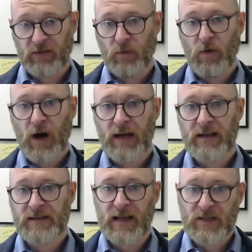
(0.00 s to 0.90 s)
So one
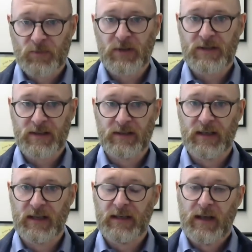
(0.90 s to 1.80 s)
is they
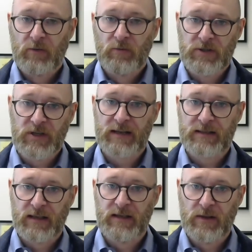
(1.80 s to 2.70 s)
explicitly
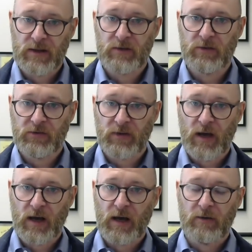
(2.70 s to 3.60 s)
rejected the use
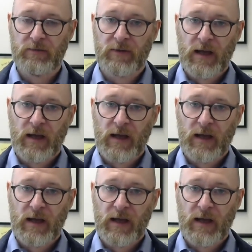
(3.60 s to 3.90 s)
of